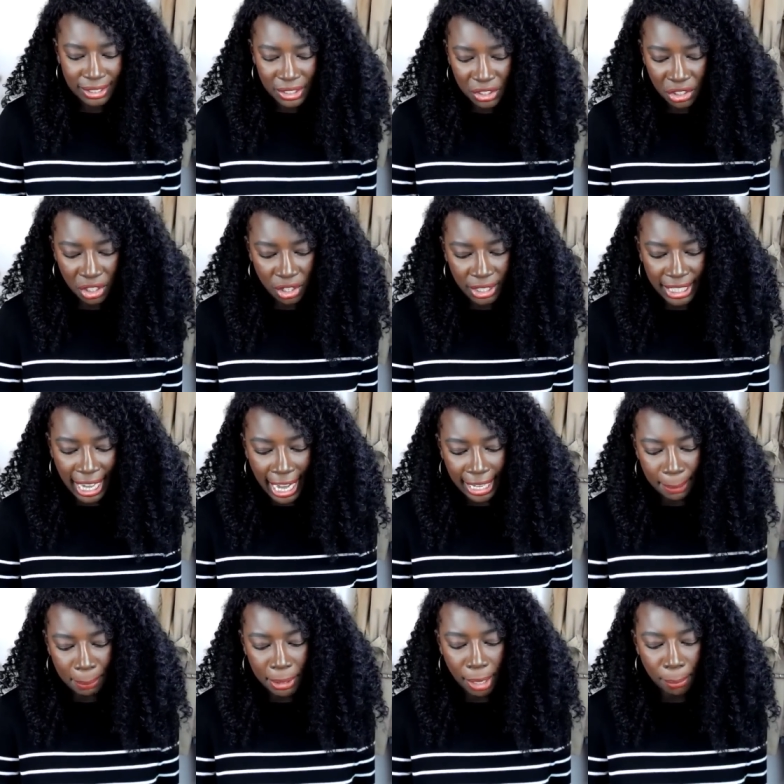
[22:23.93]
you know, like I
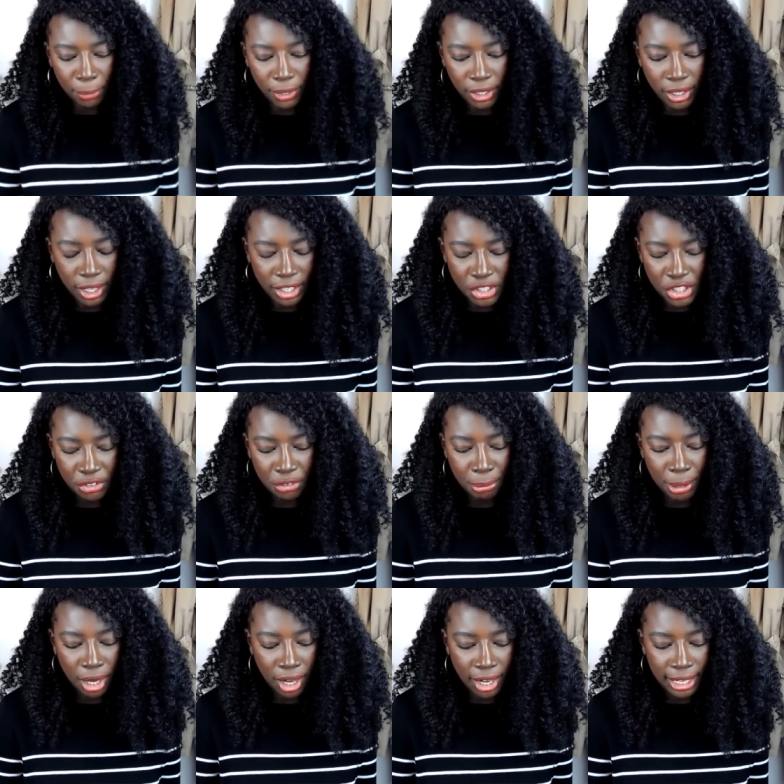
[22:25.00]
could put up with a lot of shit from a hottie,